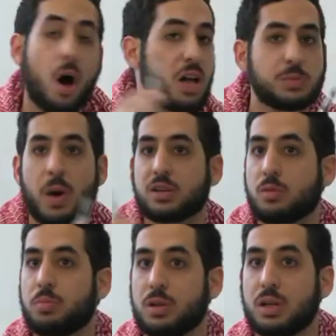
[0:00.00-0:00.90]
broad
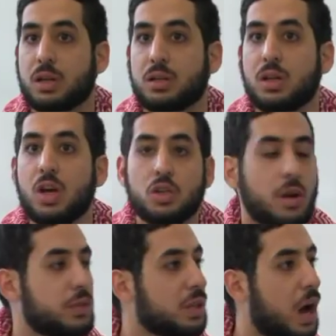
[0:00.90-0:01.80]
spectrum politically. You
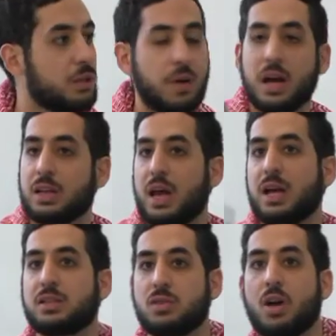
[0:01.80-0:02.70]
have the nonviolent
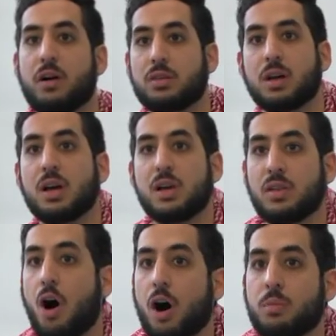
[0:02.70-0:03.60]
end, and you have
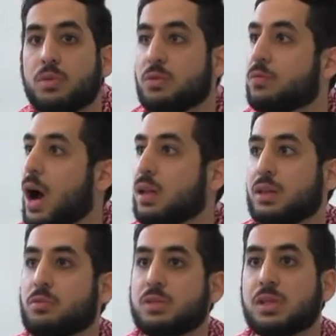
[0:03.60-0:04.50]
the armed,
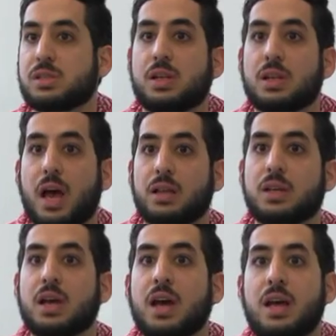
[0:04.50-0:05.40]
violent, resistant
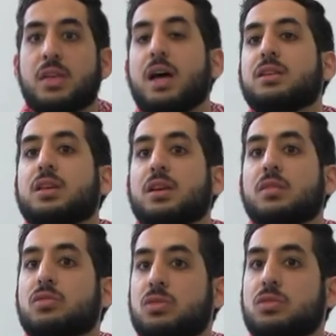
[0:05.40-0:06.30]
end. And that,
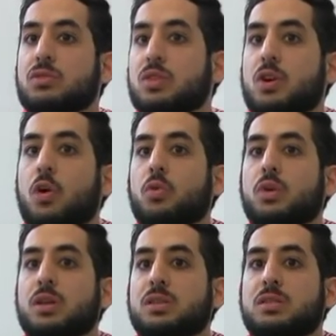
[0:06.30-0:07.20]

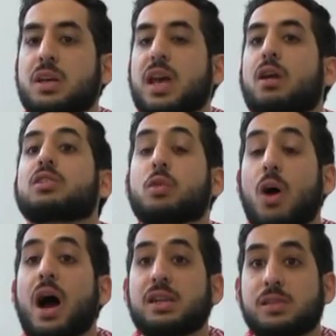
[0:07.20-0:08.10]
to
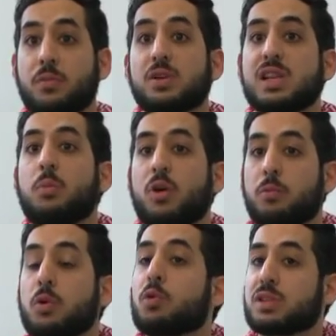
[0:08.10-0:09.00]
characterize, for example,
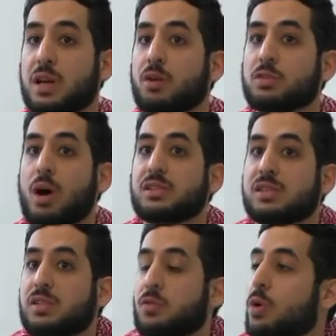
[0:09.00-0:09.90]
if we were to characterize
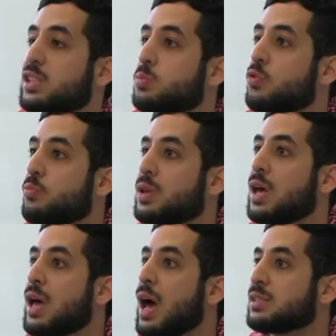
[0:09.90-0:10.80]
the civil rights
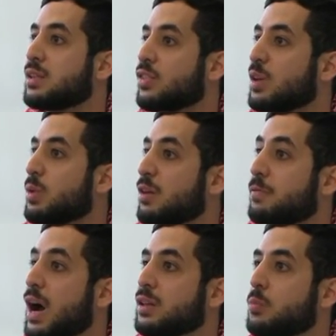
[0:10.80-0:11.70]
movement as nothing but a
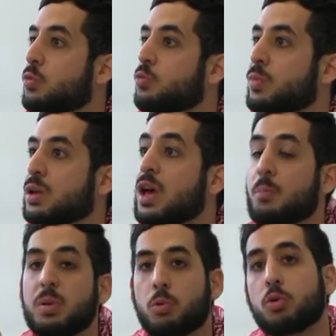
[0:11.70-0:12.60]
violent
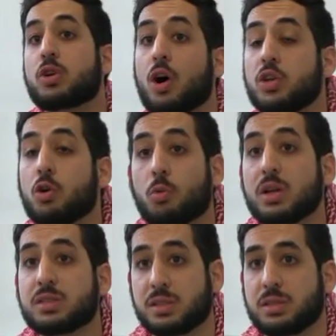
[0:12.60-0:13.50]
movement, people would call you a
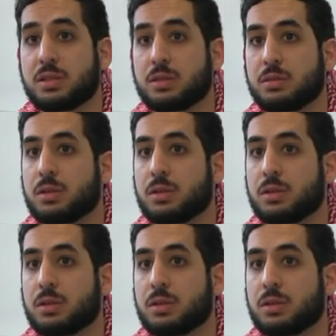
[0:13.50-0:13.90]
racist.